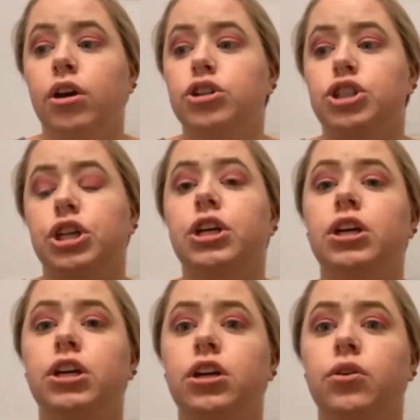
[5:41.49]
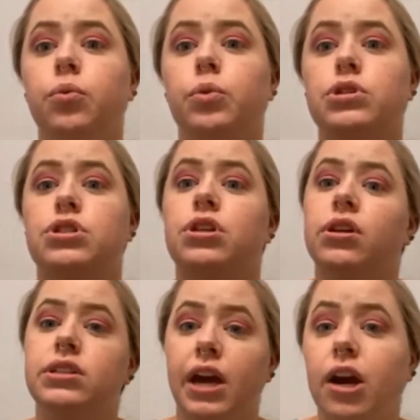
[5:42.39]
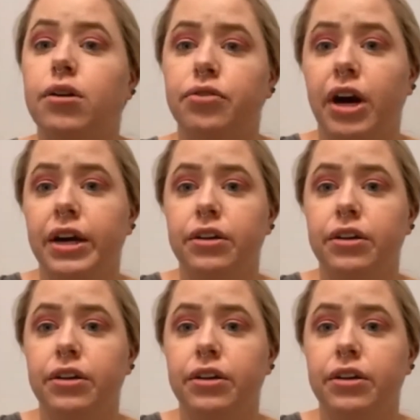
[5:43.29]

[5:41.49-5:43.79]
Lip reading: she was terrified